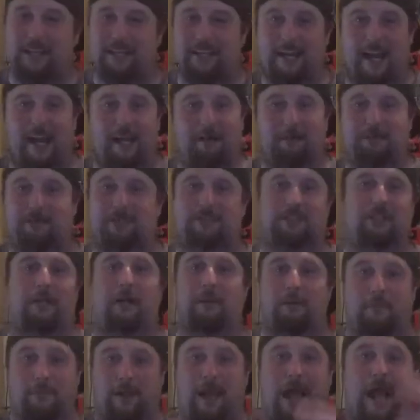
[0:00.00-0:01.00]
names just
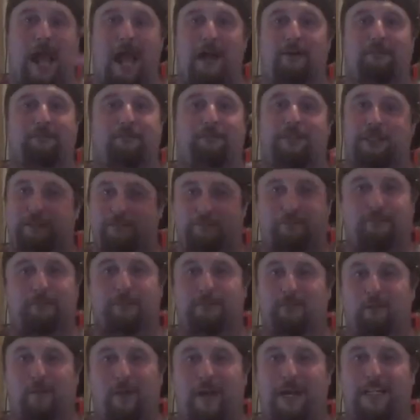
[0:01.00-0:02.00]
have
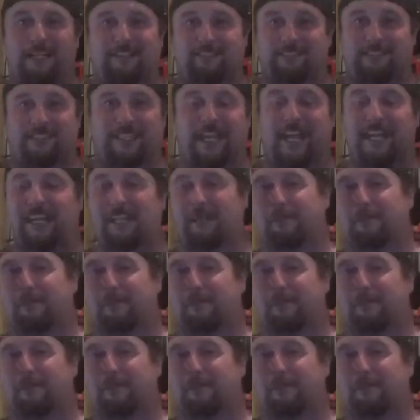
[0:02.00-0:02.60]
different ways of saying